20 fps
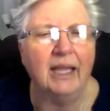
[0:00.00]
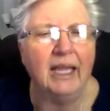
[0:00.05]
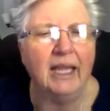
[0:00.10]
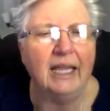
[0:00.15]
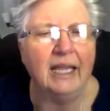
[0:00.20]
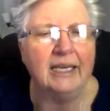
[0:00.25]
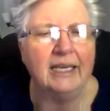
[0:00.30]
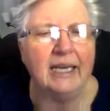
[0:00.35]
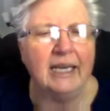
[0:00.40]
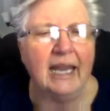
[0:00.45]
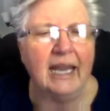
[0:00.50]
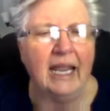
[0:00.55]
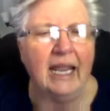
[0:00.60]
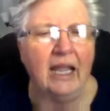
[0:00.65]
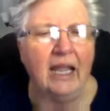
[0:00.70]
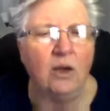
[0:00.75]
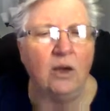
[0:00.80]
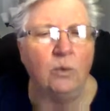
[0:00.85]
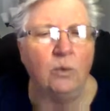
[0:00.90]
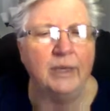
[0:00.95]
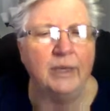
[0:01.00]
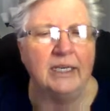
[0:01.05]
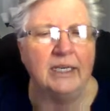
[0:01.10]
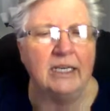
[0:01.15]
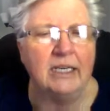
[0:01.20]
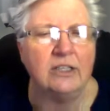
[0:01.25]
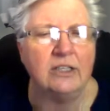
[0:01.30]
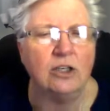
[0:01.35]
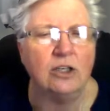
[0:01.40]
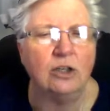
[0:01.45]
Now we need
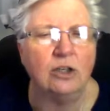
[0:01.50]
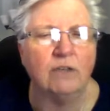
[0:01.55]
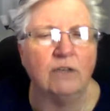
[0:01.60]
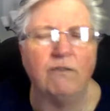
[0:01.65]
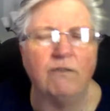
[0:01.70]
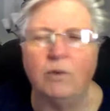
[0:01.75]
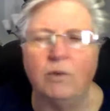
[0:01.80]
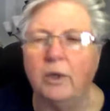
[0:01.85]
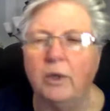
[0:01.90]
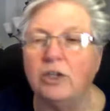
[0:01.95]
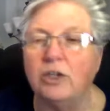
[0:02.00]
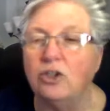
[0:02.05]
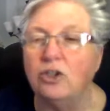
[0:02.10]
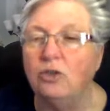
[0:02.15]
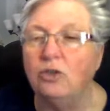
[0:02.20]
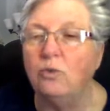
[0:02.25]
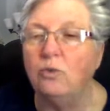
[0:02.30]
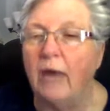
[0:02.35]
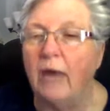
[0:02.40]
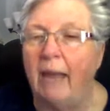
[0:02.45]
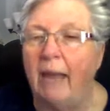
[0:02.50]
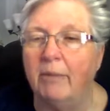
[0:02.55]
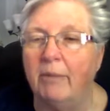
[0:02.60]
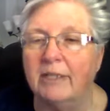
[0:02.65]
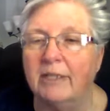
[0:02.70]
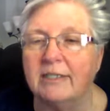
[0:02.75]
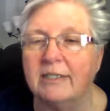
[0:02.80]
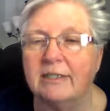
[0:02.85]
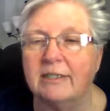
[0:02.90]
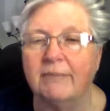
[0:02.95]
to look for 2
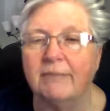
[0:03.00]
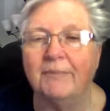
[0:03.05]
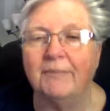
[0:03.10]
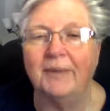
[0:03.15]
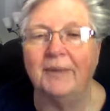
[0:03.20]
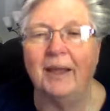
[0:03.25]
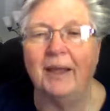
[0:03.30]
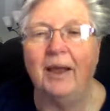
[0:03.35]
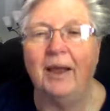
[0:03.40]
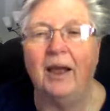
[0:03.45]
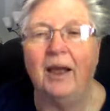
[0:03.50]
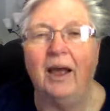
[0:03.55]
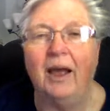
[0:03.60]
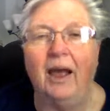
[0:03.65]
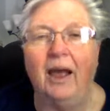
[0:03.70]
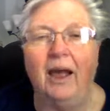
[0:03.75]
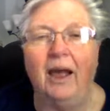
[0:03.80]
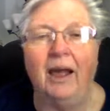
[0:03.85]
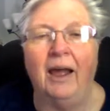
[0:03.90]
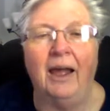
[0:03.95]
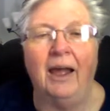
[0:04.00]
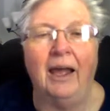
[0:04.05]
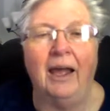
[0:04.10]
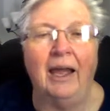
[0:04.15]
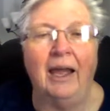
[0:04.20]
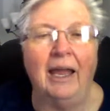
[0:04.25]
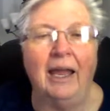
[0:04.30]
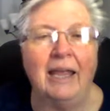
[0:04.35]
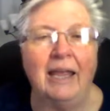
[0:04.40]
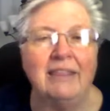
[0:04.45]
rabbits.
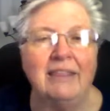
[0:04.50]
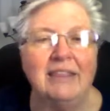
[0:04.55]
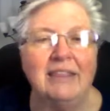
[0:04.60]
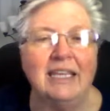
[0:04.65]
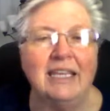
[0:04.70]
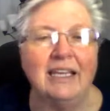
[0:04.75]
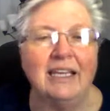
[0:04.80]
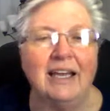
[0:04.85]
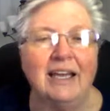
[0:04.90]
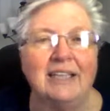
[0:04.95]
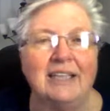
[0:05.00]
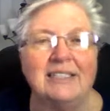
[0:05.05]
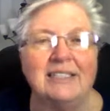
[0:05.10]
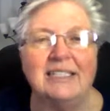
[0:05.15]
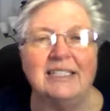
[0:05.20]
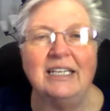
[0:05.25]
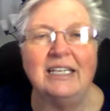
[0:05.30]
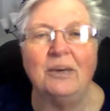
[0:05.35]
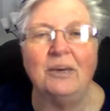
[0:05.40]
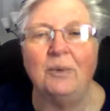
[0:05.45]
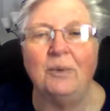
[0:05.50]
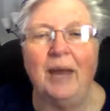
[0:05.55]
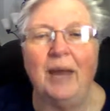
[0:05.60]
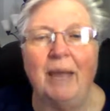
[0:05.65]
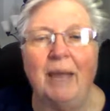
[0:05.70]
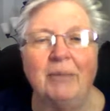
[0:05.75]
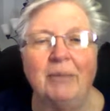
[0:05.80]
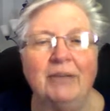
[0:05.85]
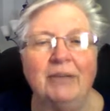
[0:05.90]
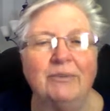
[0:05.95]
I think I see a
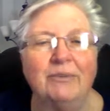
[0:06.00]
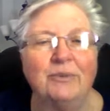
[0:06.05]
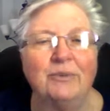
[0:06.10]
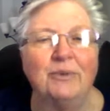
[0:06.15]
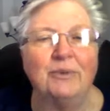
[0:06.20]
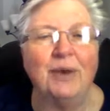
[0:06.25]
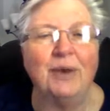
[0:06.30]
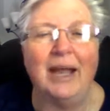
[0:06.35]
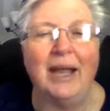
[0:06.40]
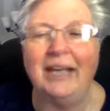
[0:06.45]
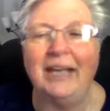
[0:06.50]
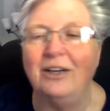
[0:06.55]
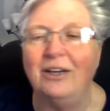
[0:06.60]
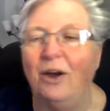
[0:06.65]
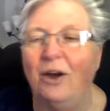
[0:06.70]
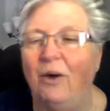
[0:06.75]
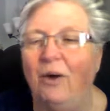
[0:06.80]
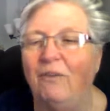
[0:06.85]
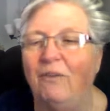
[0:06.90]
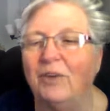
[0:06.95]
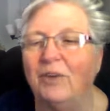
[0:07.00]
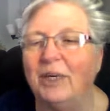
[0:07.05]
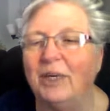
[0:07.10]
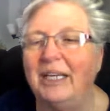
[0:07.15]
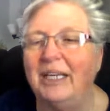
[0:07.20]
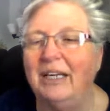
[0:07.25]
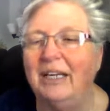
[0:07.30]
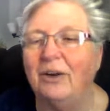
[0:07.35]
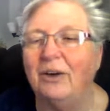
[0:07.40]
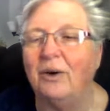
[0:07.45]
rabbit right over
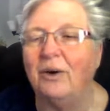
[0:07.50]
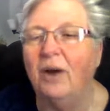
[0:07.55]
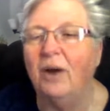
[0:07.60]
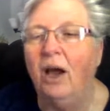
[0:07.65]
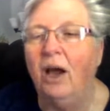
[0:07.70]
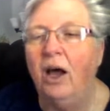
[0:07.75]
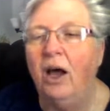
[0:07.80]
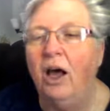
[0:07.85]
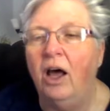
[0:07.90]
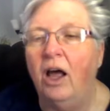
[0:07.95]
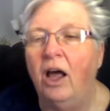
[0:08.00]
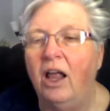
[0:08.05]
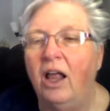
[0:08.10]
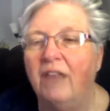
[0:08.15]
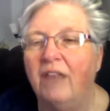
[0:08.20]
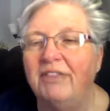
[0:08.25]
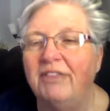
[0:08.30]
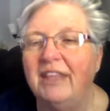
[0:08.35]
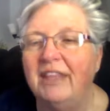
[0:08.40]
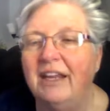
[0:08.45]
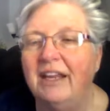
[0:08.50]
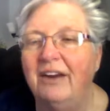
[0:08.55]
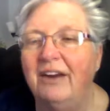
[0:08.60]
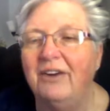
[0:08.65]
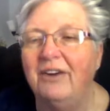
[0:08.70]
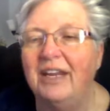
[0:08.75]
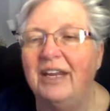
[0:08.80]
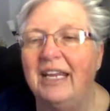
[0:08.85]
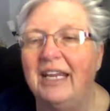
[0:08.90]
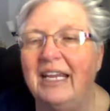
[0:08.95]
here. There
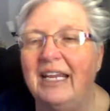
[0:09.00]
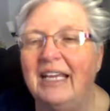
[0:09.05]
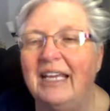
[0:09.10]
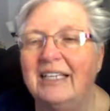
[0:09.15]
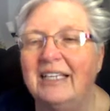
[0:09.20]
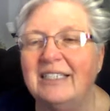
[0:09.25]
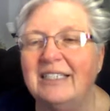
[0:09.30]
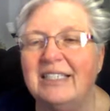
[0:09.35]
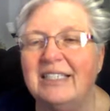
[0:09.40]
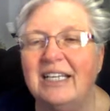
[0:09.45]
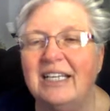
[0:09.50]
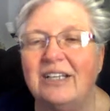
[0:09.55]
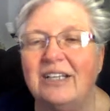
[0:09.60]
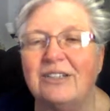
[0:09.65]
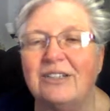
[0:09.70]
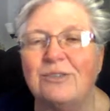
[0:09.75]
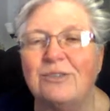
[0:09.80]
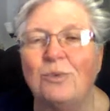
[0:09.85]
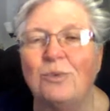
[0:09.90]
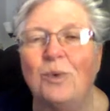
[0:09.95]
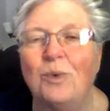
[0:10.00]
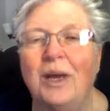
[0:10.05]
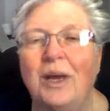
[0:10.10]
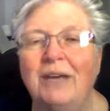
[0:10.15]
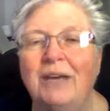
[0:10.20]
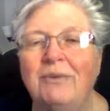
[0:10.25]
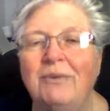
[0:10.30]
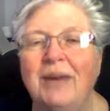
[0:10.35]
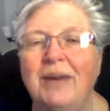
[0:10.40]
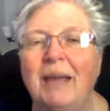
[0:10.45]
he is. There's one
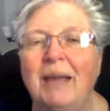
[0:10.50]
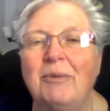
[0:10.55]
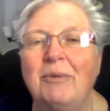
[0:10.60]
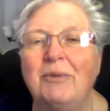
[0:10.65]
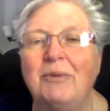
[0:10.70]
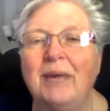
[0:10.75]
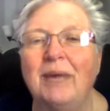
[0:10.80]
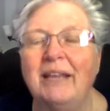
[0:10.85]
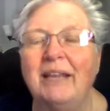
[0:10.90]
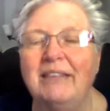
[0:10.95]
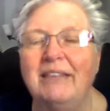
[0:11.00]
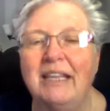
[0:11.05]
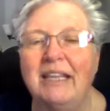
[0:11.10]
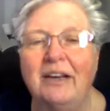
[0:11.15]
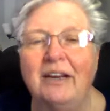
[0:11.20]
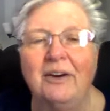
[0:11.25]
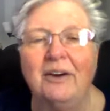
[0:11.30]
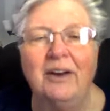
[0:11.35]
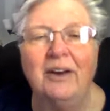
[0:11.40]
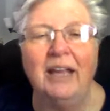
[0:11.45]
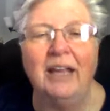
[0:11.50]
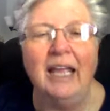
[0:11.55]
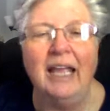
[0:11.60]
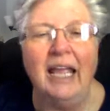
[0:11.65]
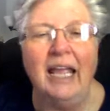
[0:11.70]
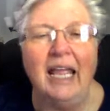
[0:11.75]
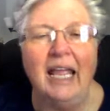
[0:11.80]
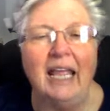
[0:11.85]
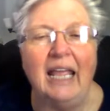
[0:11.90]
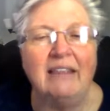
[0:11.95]
rabbit right there,
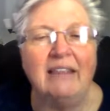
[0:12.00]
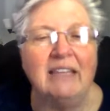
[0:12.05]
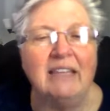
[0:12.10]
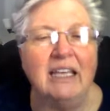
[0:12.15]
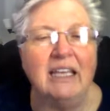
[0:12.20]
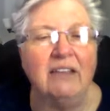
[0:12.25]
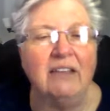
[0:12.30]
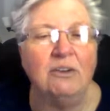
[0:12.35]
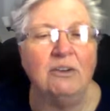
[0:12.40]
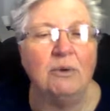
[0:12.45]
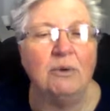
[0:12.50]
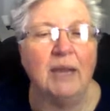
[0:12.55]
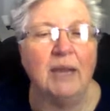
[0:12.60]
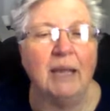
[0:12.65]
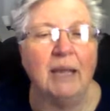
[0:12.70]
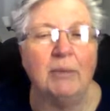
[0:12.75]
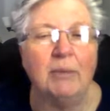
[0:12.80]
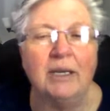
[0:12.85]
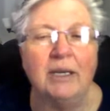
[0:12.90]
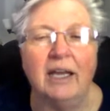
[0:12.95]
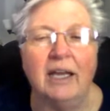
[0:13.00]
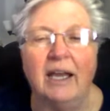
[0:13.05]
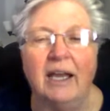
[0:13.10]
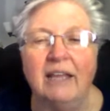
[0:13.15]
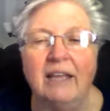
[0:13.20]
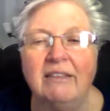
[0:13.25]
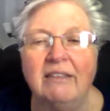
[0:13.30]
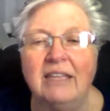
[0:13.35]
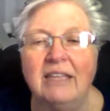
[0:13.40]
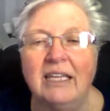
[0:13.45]
and the other rabbit, I
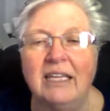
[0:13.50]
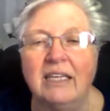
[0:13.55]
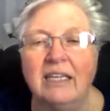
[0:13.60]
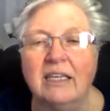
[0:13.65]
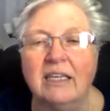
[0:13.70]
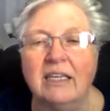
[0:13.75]
think,